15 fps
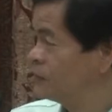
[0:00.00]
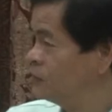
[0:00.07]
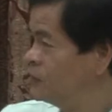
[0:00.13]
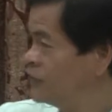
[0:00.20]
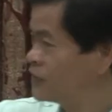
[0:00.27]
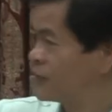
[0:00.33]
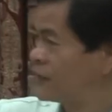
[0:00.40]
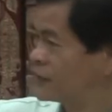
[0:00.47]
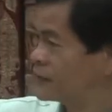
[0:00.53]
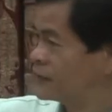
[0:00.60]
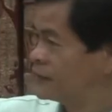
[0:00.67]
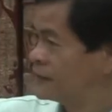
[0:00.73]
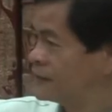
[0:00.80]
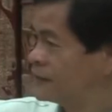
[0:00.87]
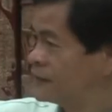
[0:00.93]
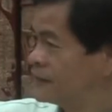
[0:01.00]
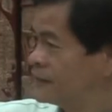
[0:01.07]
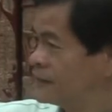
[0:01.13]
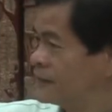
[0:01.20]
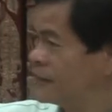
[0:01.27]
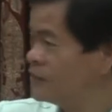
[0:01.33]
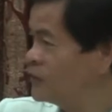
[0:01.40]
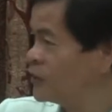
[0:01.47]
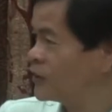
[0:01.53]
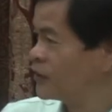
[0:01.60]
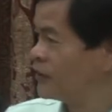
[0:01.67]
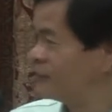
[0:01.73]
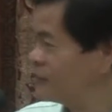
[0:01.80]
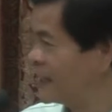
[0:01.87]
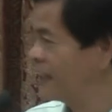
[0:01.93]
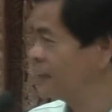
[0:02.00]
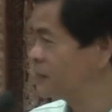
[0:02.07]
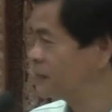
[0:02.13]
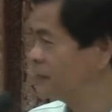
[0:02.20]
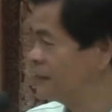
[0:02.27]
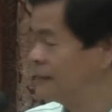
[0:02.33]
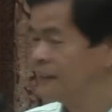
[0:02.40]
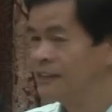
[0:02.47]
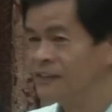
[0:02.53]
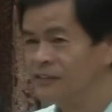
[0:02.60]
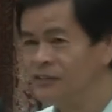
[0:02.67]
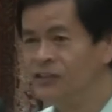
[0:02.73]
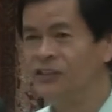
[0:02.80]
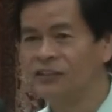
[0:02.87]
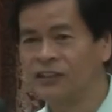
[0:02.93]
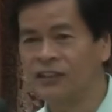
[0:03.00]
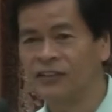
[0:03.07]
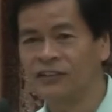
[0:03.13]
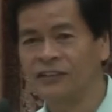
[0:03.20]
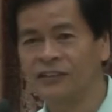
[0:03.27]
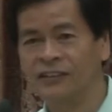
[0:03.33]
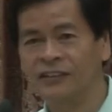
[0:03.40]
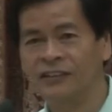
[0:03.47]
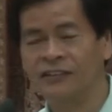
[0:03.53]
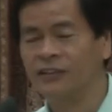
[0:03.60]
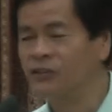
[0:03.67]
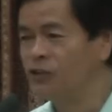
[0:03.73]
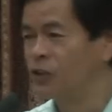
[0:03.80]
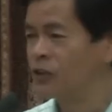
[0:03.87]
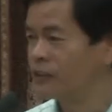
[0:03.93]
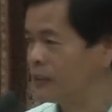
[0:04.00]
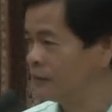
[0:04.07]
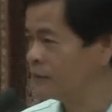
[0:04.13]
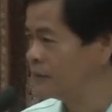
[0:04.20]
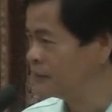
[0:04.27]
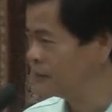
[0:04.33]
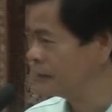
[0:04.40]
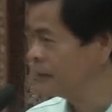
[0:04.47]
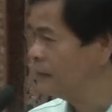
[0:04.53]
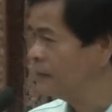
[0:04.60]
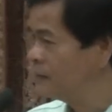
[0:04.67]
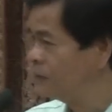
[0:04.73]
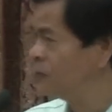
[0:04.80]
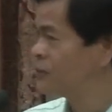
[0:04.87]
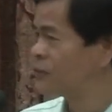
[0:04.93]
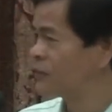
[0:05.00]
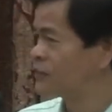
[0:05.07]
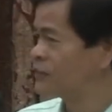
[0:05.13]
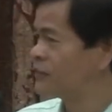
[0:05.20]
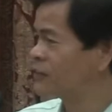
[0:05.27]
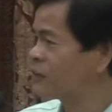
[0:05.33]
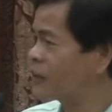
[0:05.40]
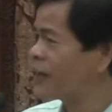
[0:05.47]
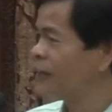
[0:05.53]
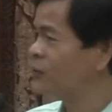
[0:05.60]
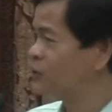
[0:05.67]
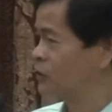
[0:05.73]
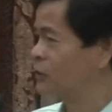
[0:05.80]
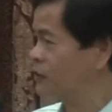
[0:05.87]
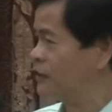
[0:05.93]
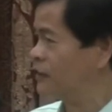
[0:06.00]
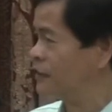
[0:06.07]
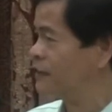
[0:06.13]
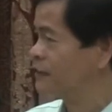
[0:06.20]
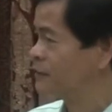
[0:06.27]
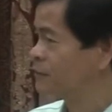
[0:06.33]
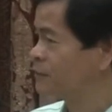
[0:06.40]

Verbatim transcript: Jesus, the joy of life. Jesus, the joy of living. Jesus, the treasure